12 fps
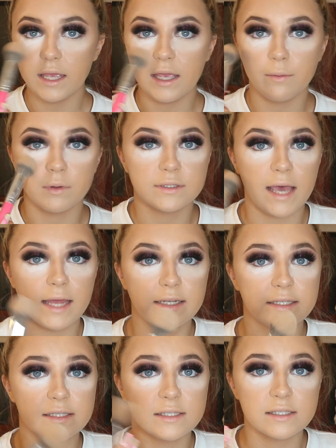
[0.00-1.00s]
it will
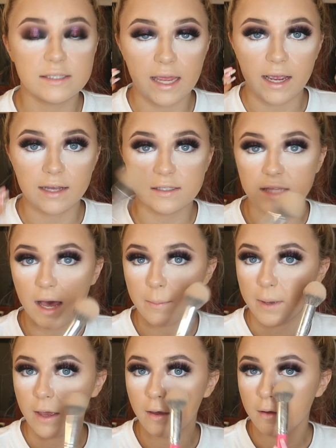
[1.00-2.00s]
tend to stick to that
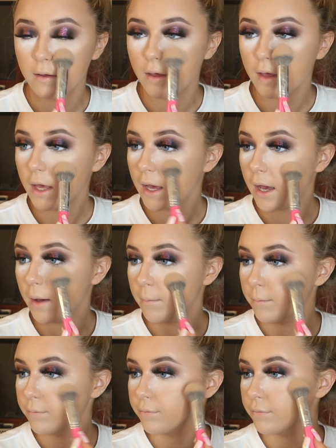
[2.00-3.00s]
bit
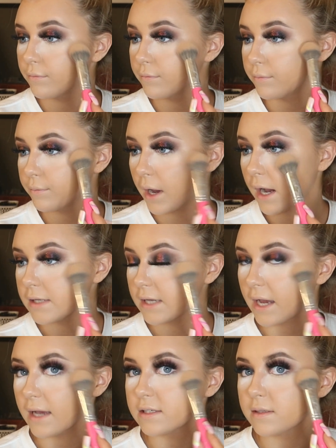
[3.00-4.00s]
because
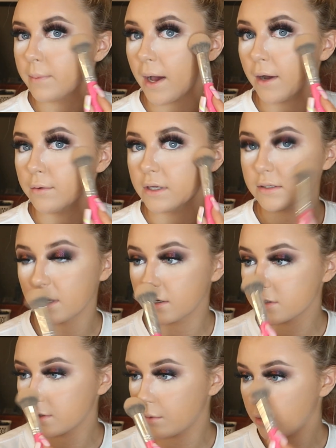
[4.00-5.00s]
I guess the powder is
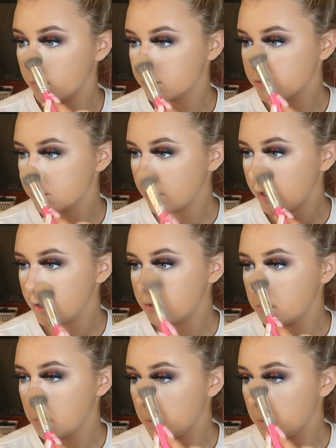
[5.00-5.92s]
like so concentrated.